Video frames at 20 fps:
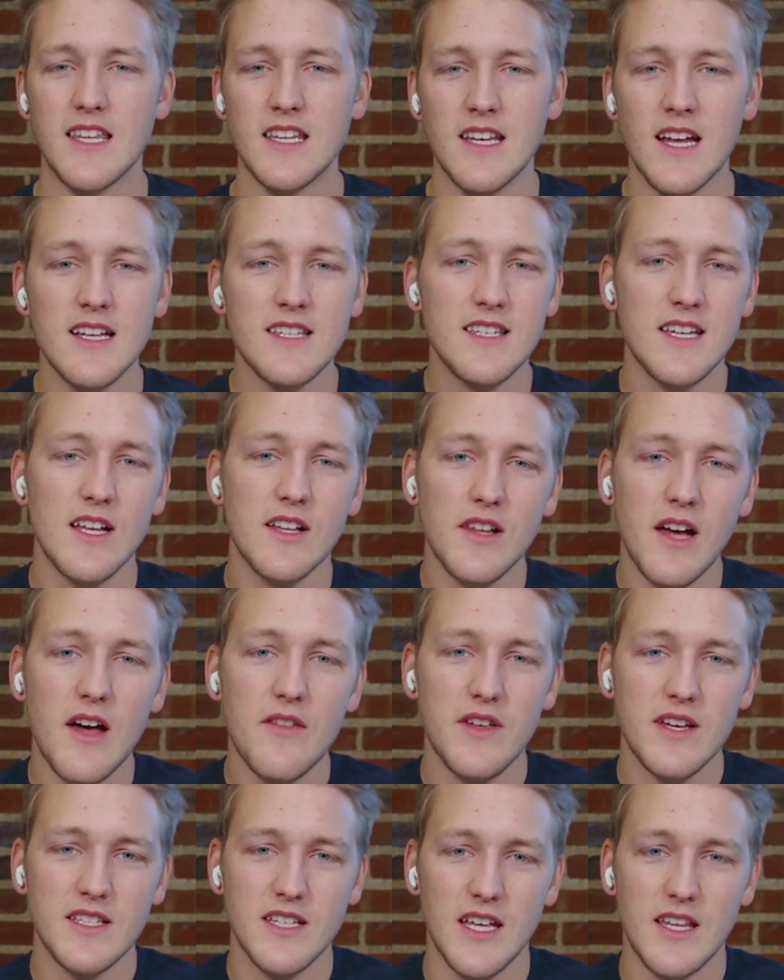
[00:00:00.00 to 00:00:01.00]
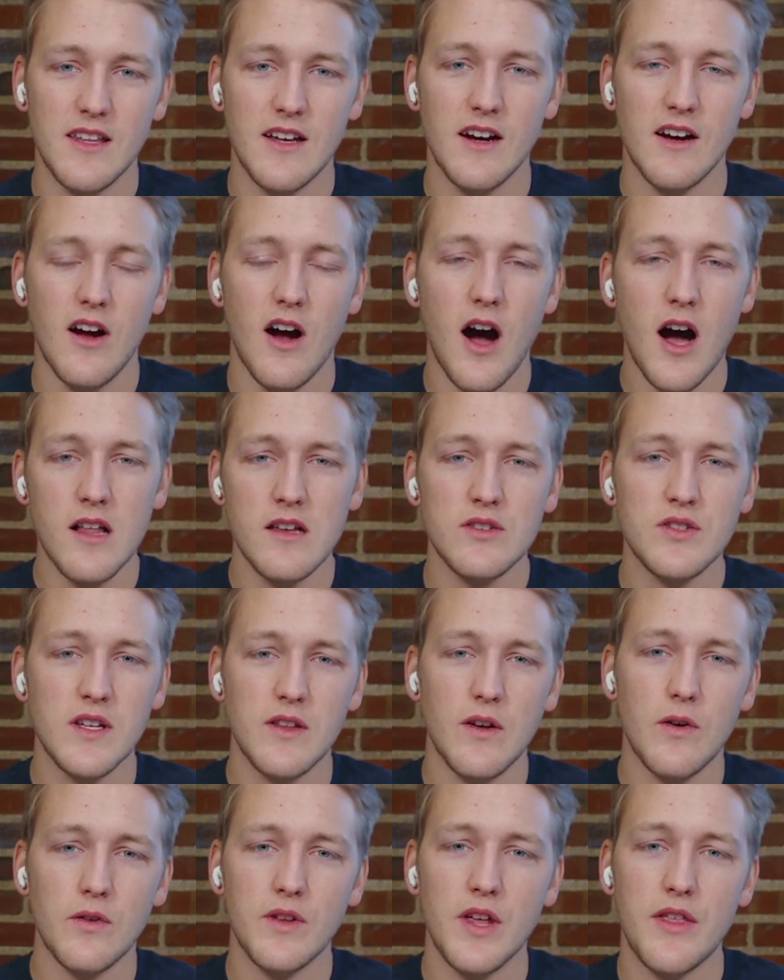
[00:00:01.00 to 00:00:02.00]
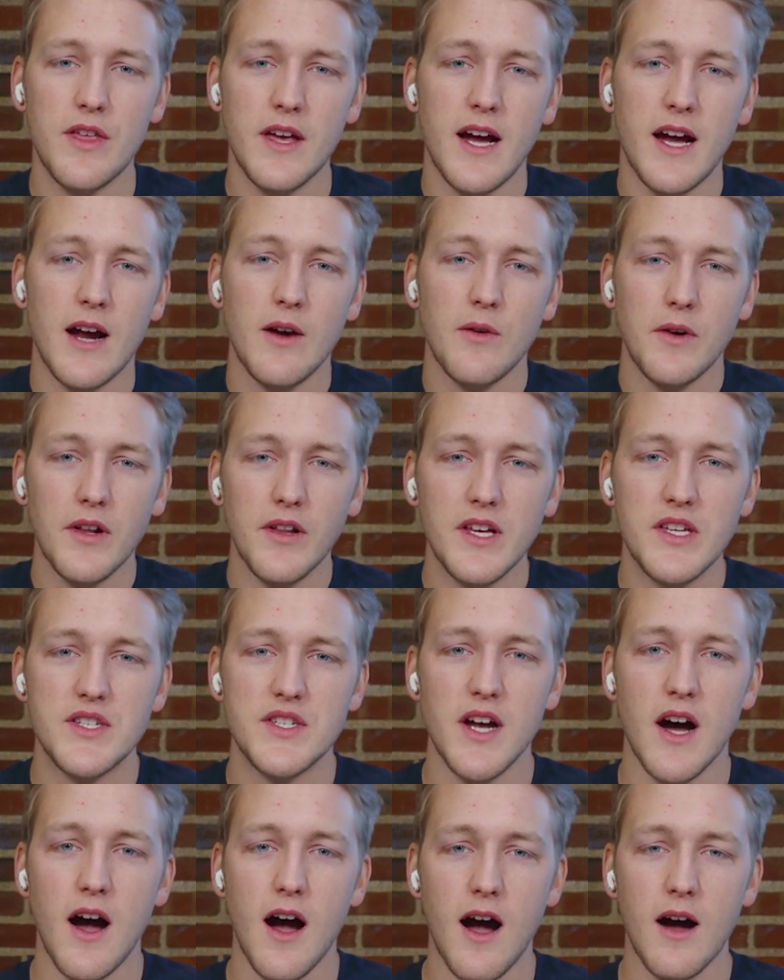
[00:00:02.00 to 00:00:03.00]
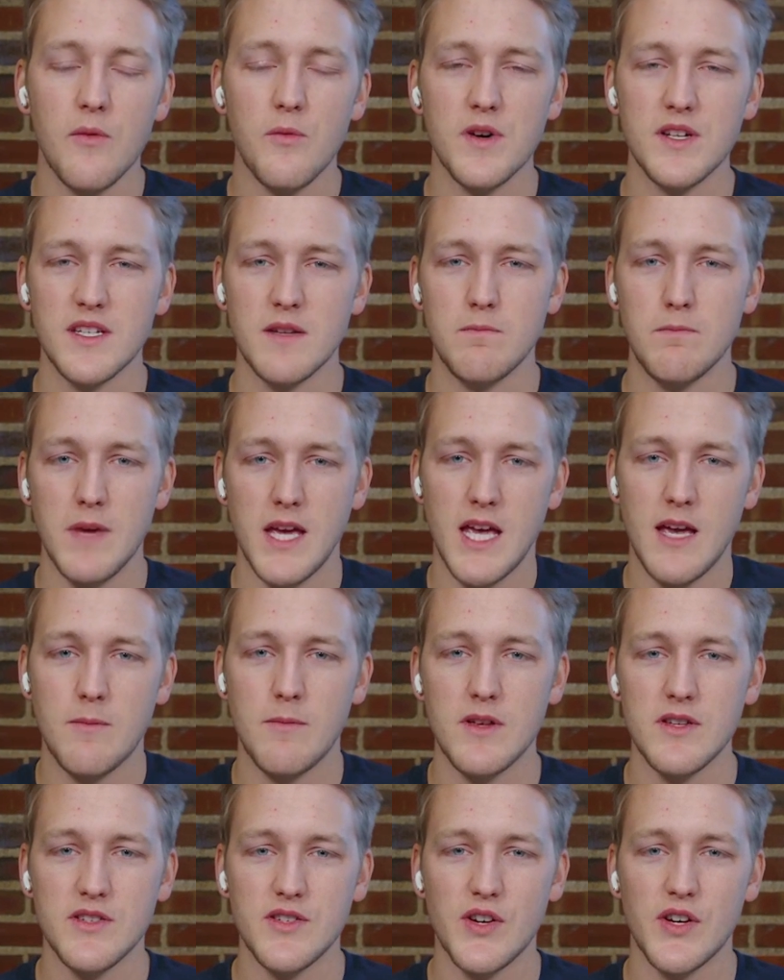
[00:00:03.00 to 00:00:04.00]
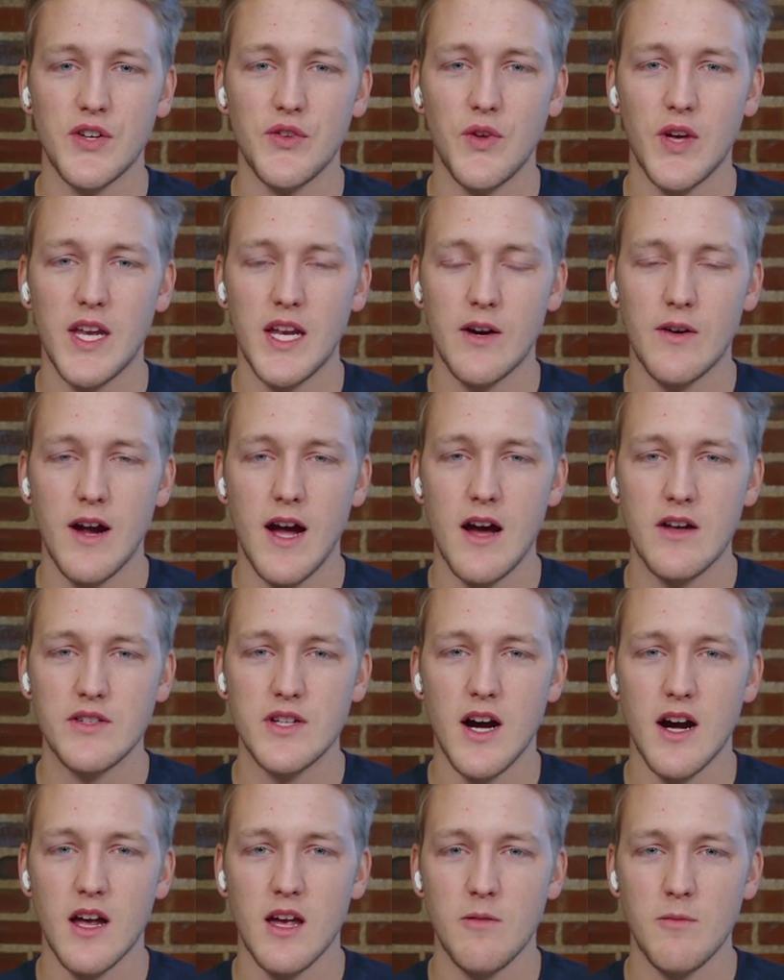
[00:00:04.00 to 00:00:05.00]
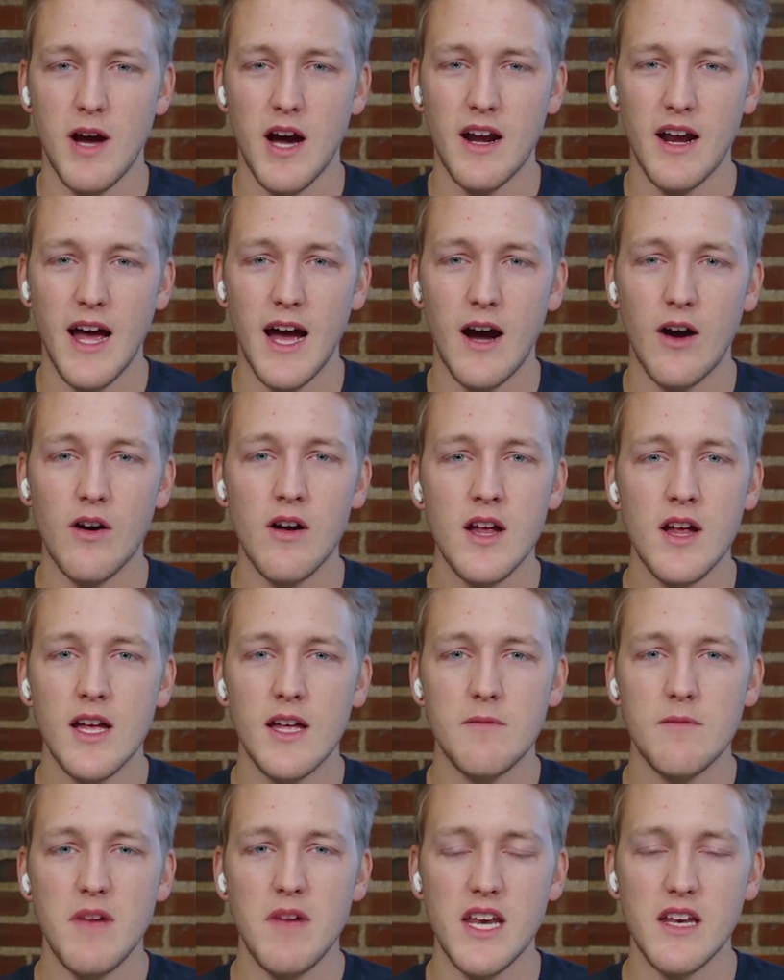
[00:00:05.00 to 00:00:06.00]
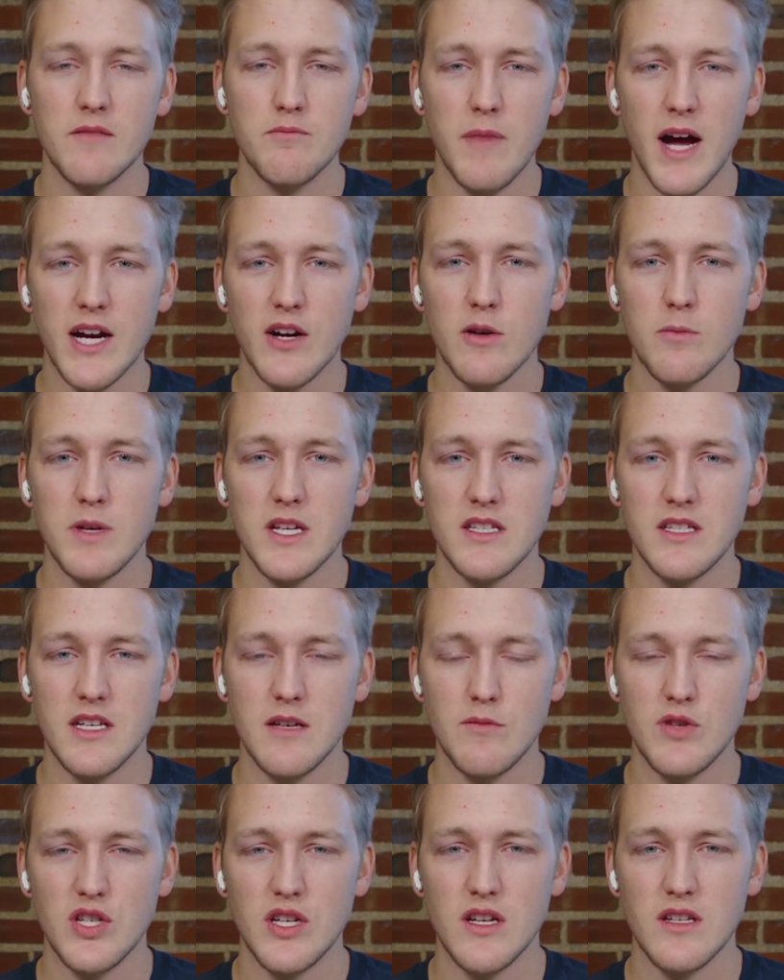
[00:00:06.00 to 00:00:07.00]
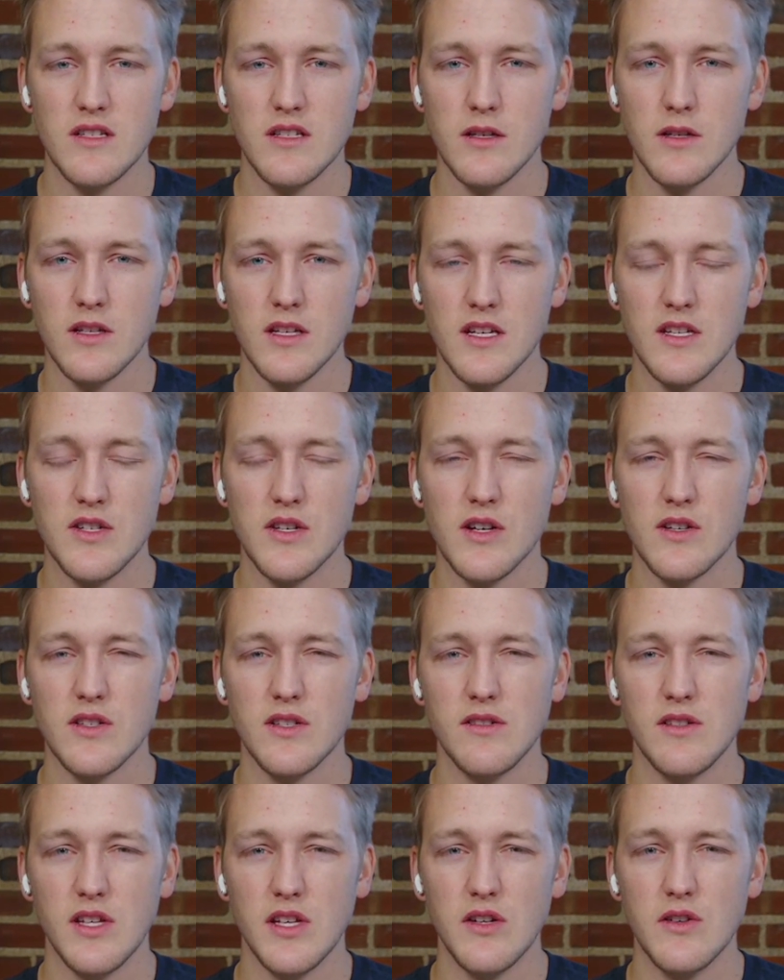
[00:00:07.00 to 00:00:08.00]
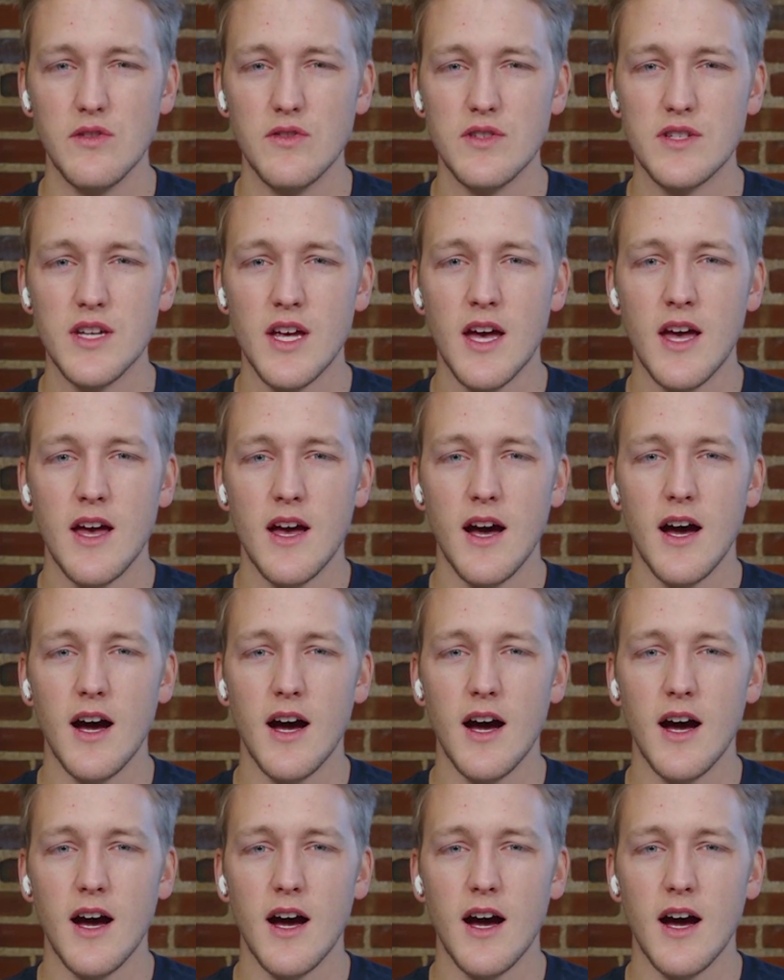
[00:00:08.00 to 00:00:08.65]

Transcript: I did not see a lot of things in there. Honestly, the only thing I really saw was a meme circulating around talking about how made MicroBT machines a little easier to use.